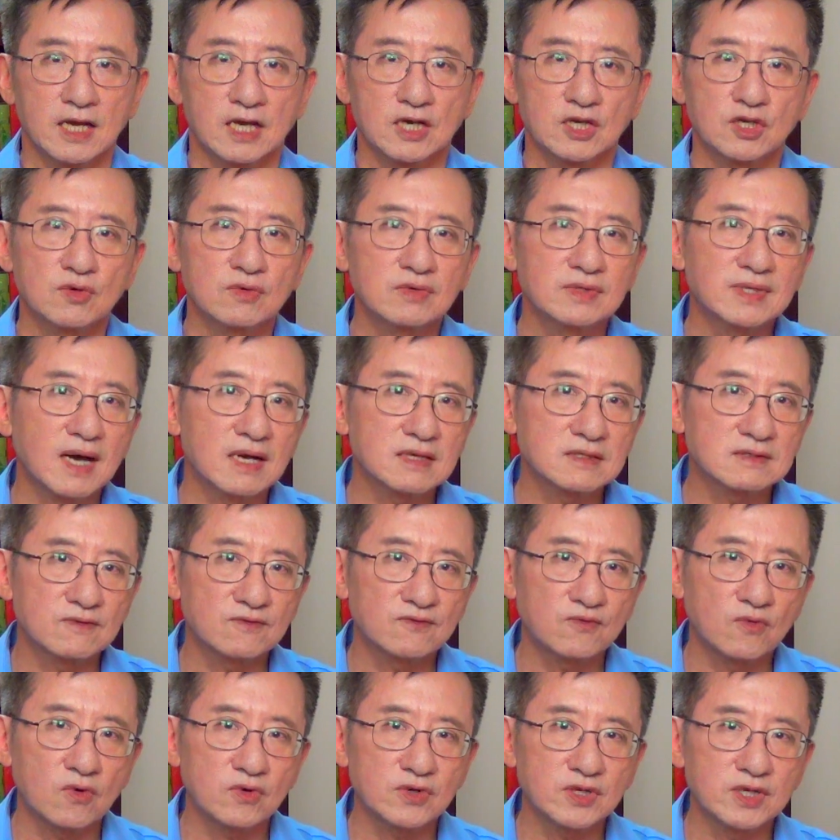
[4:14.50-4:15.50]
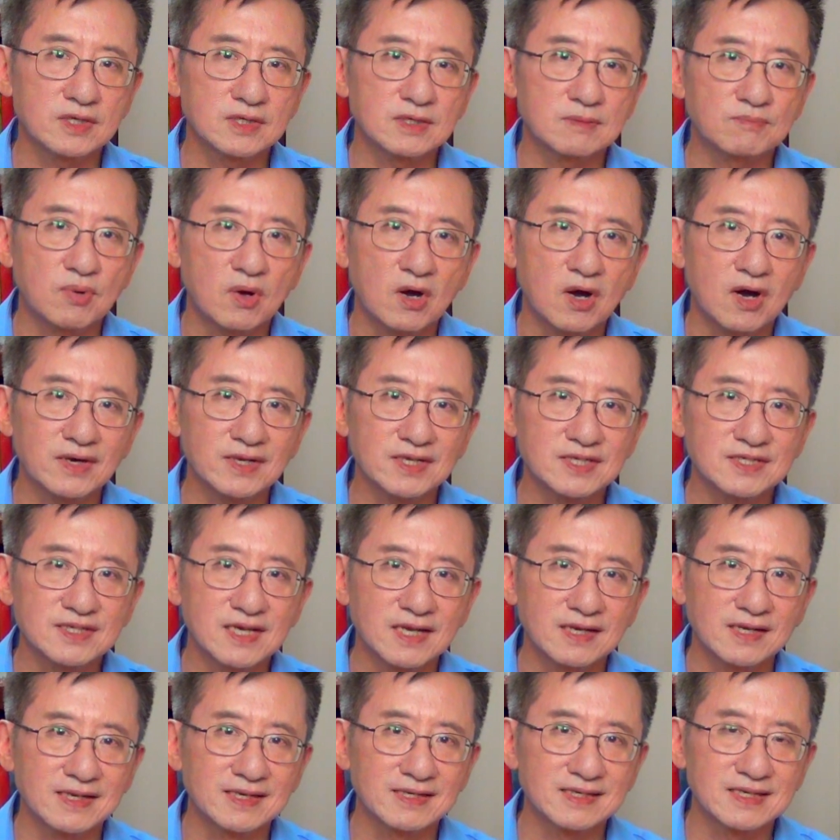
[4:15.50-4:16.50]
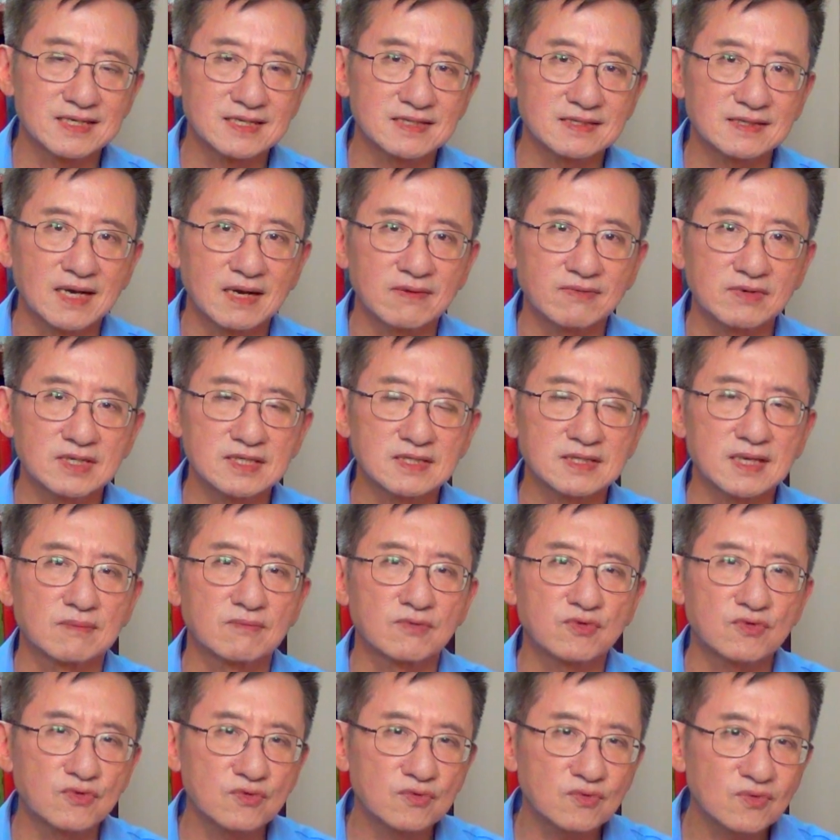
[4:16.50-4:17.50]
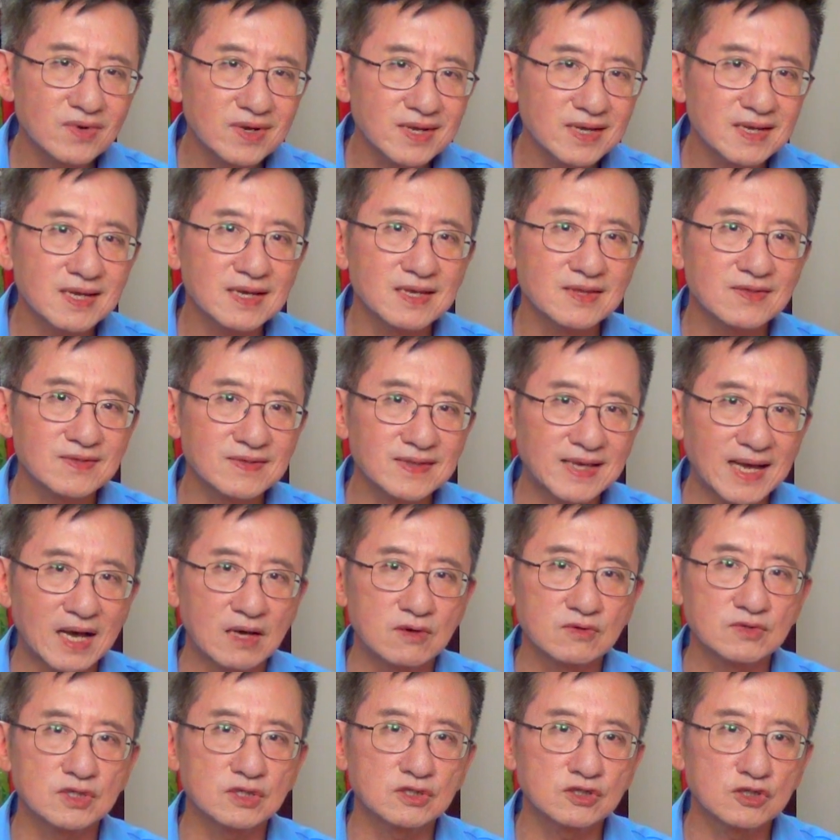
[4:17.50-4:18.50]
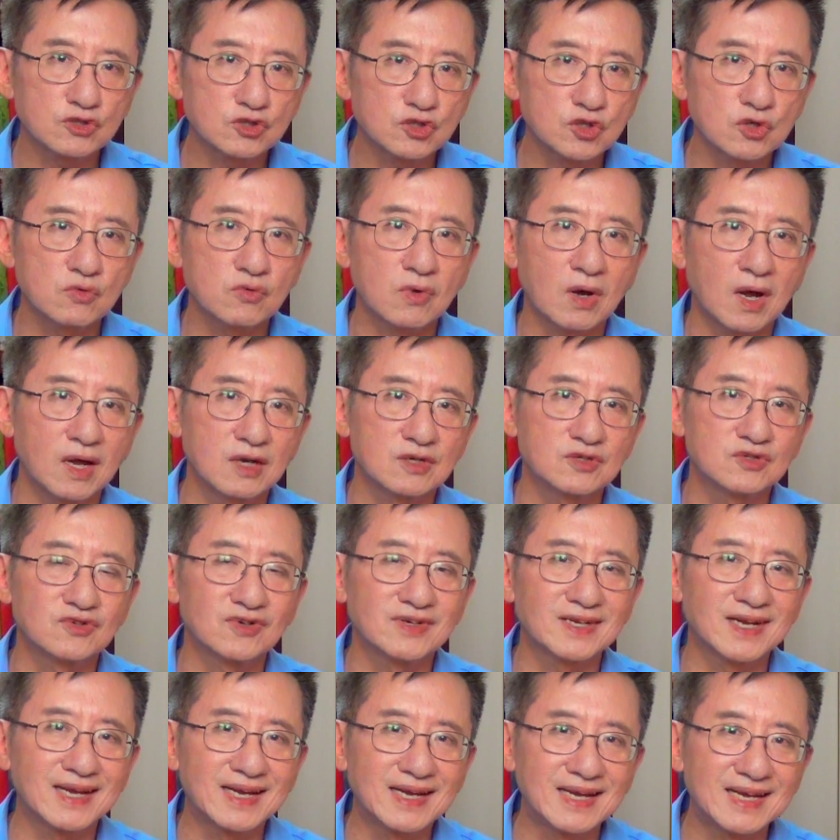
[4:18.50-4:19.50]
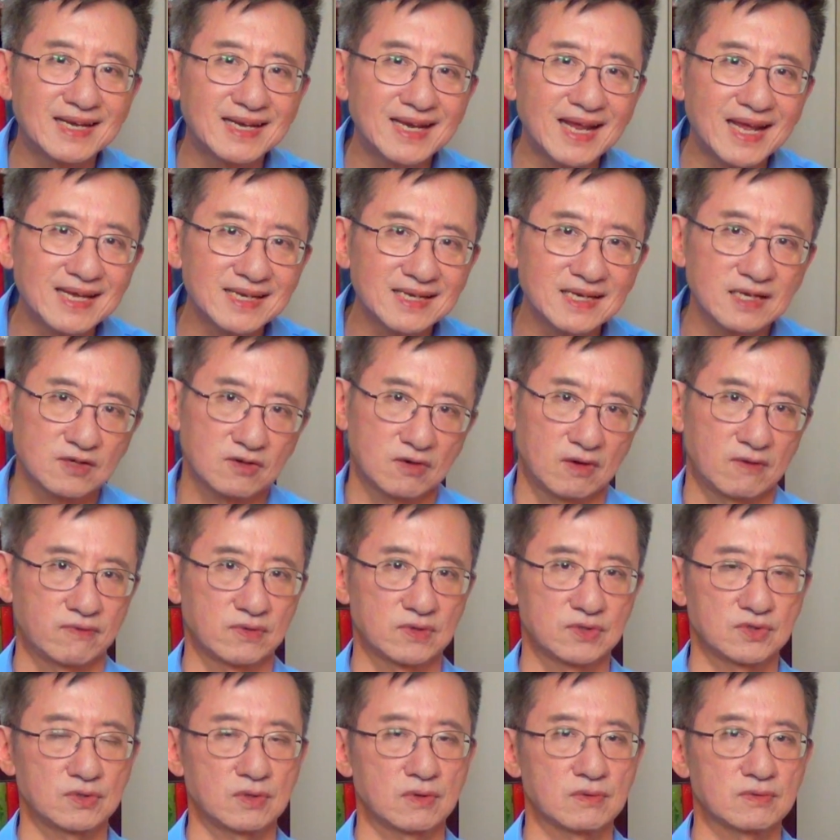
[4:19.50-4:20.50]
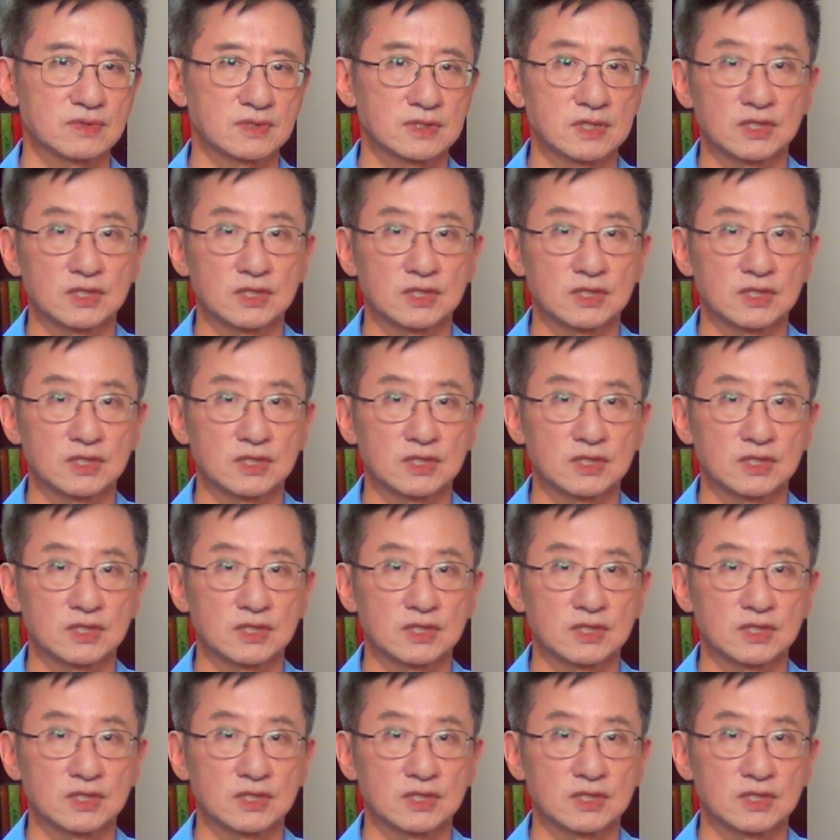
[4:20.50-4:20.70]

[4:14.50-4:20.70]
In 2014, the party said it discovered some 3,200 naked officials.